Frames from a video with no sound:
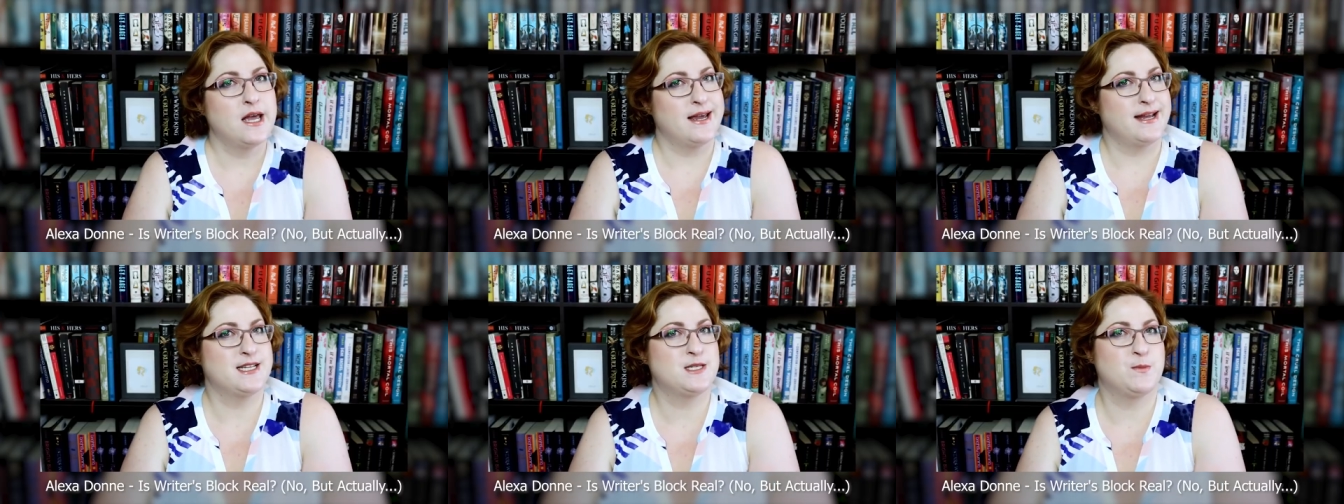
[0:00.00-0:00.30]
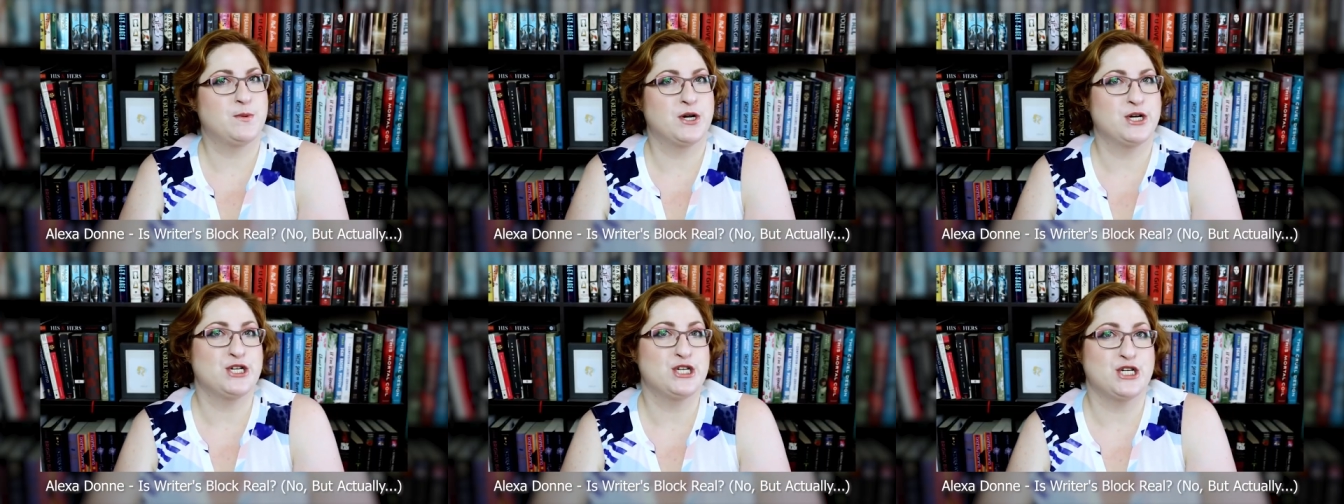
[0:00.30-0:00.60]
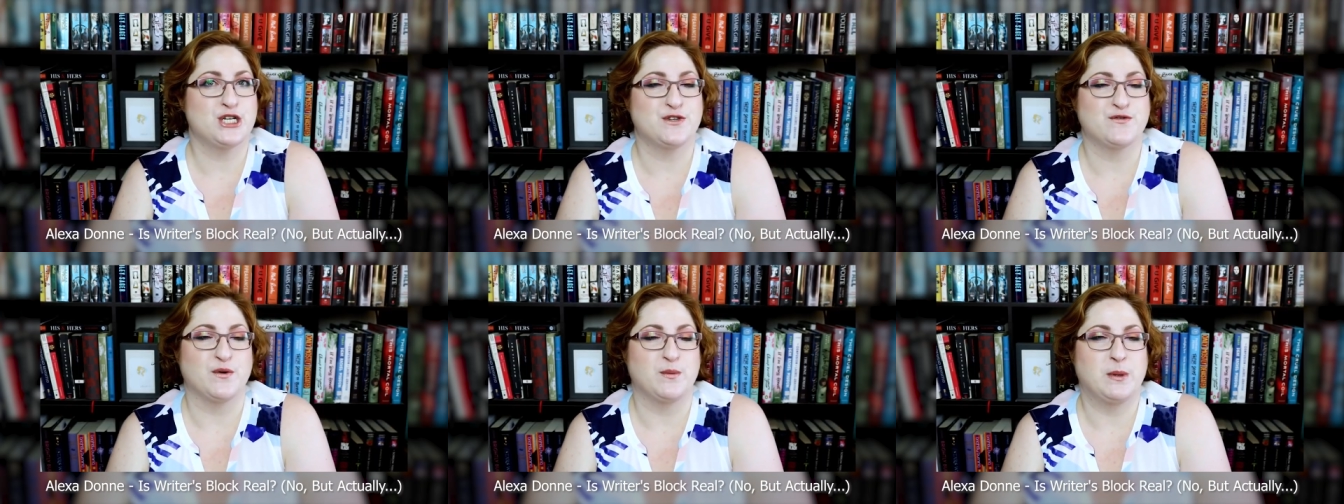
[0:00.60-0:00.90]
Inspiration
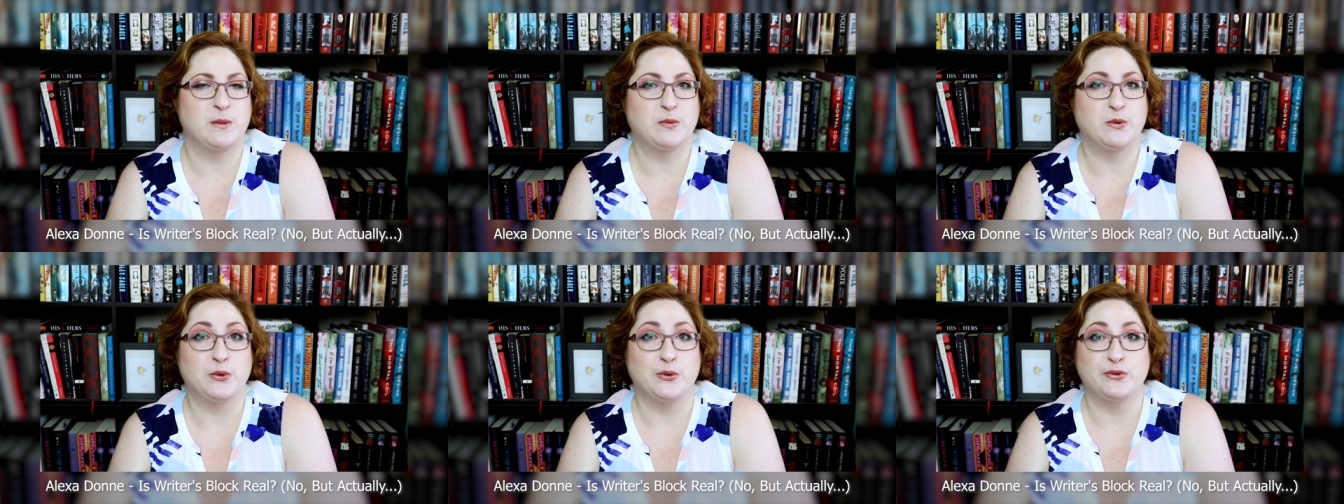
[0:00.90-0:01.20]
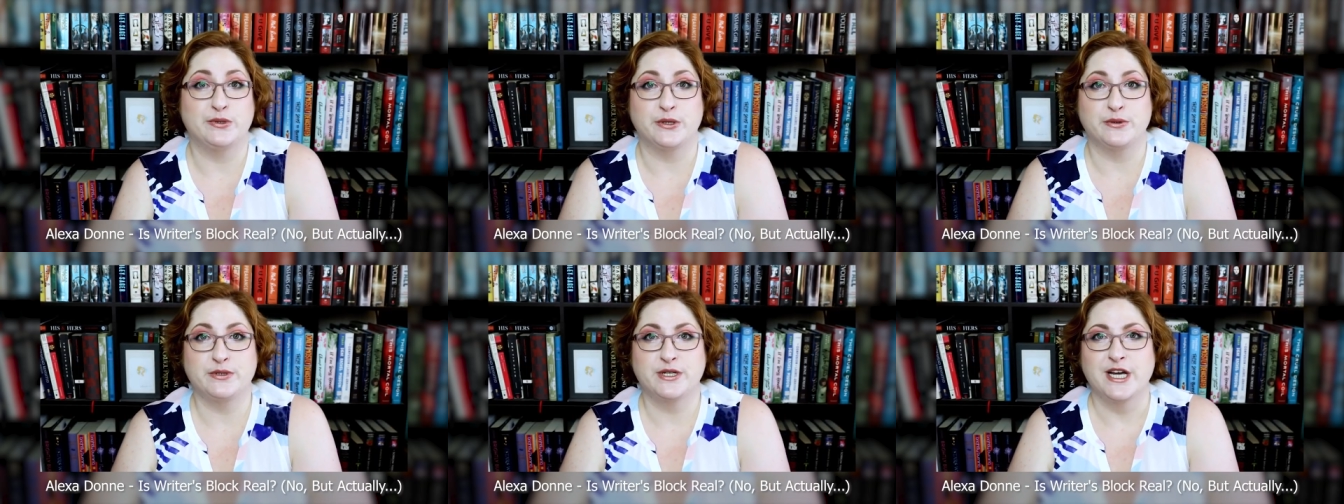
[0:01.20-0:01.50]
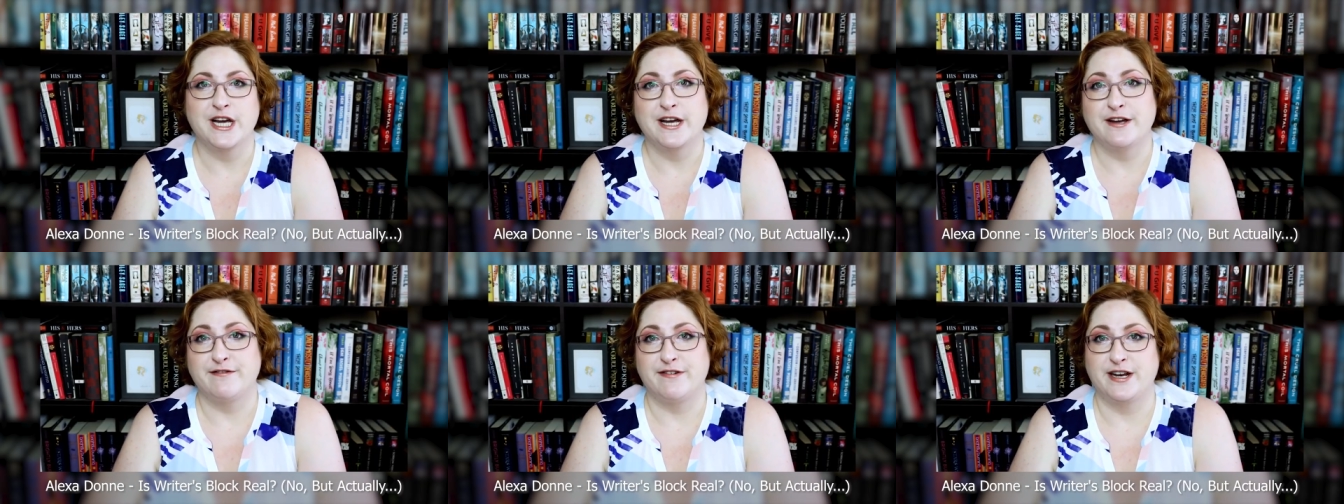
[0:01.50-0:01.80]
is for people who don't
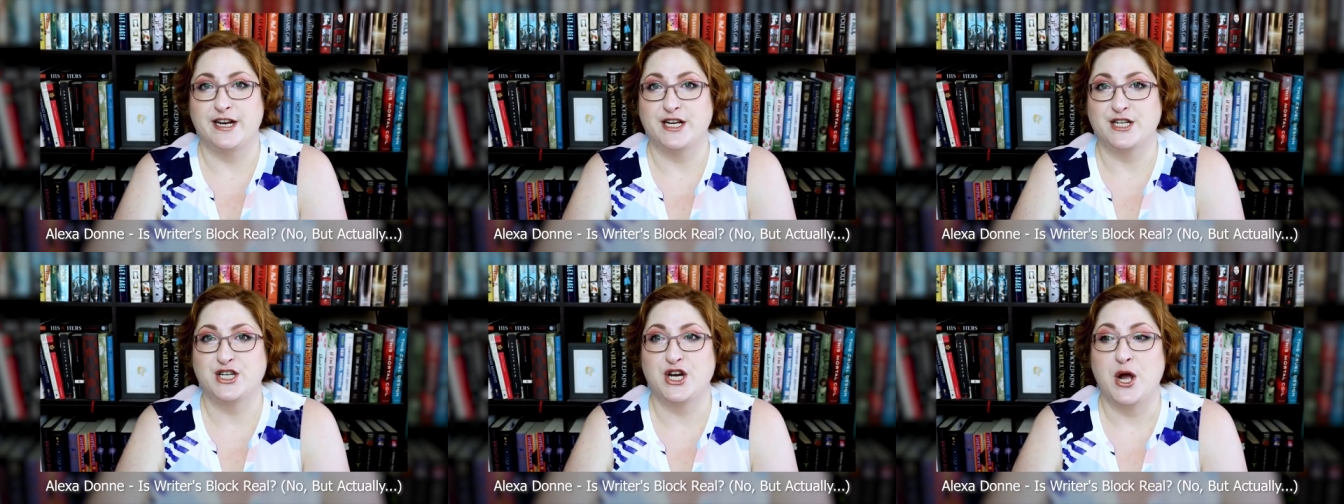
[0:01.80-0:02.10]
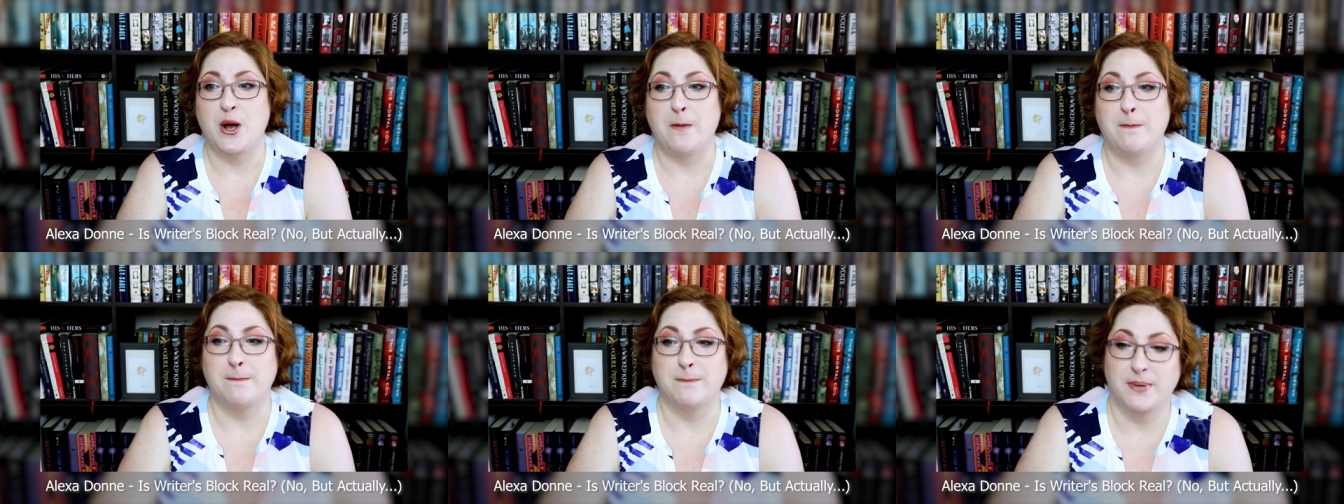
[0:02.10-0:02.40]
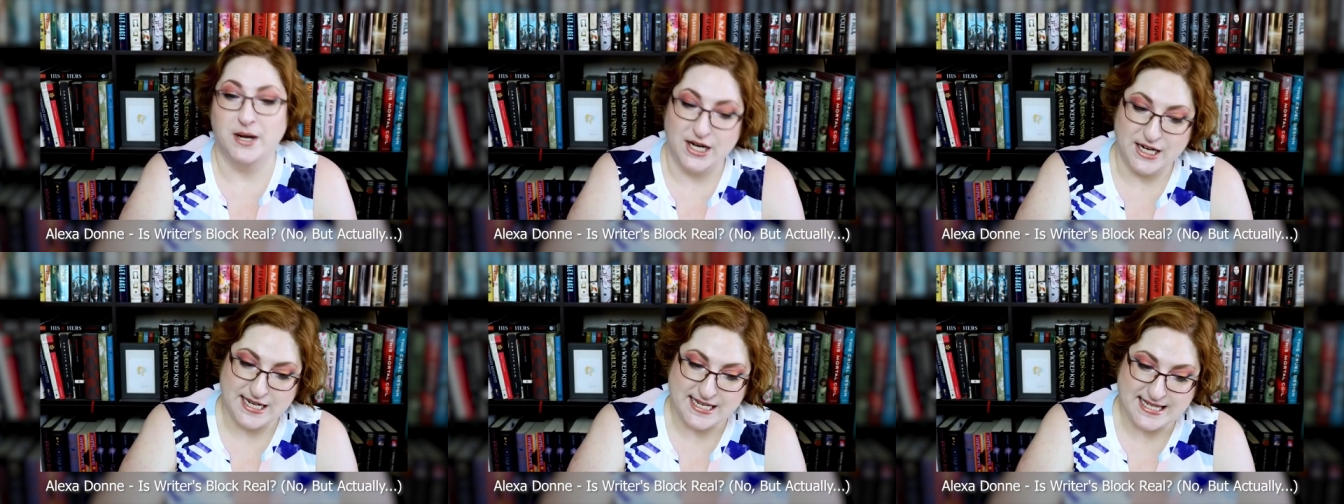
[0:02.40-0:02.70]
finish
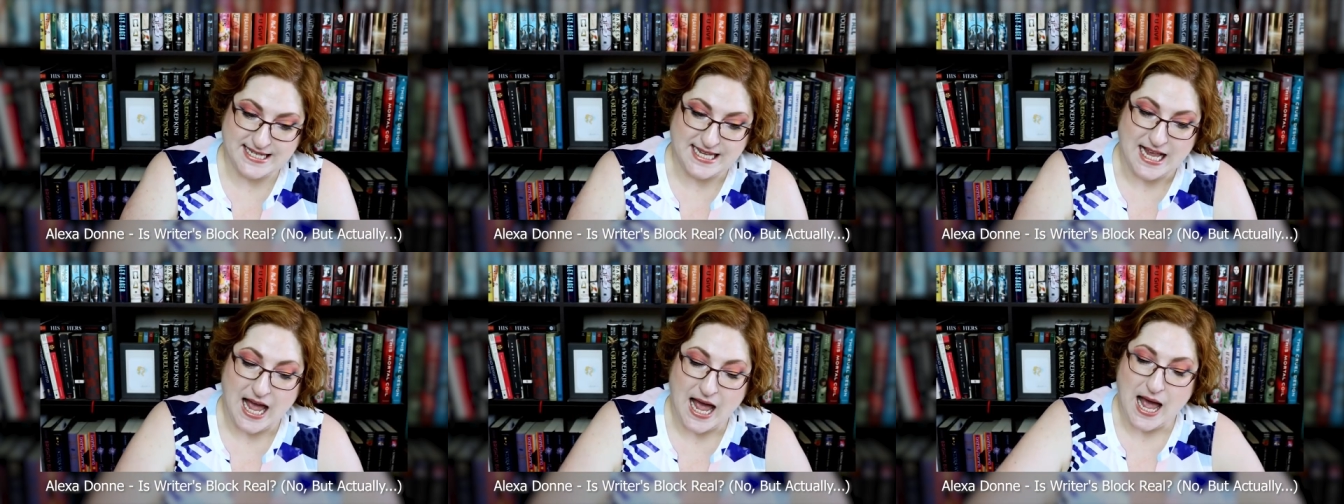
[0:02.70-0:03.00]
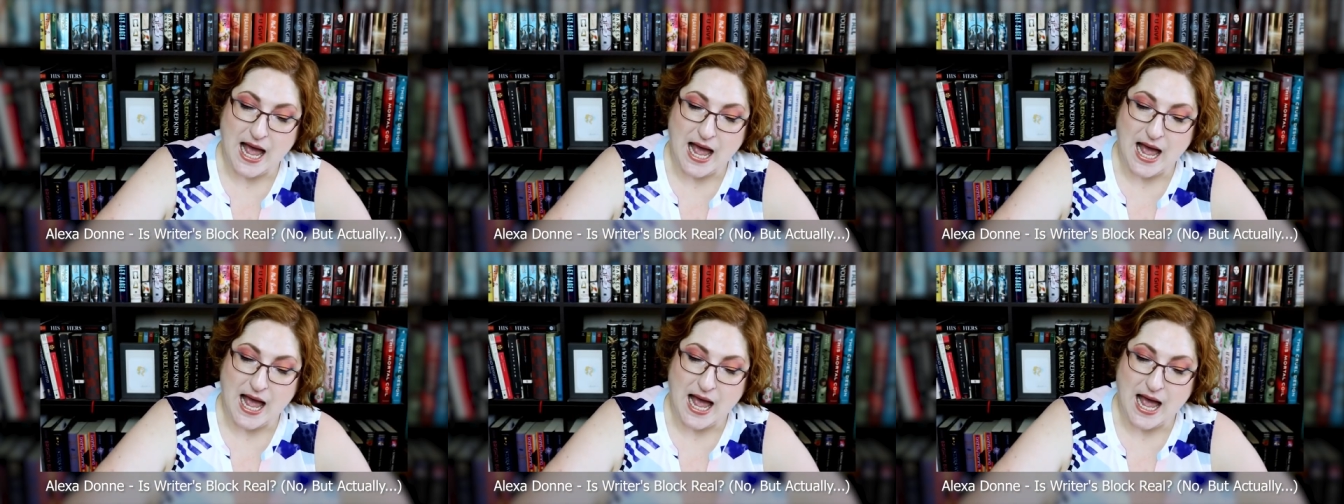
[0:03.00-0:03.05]
books.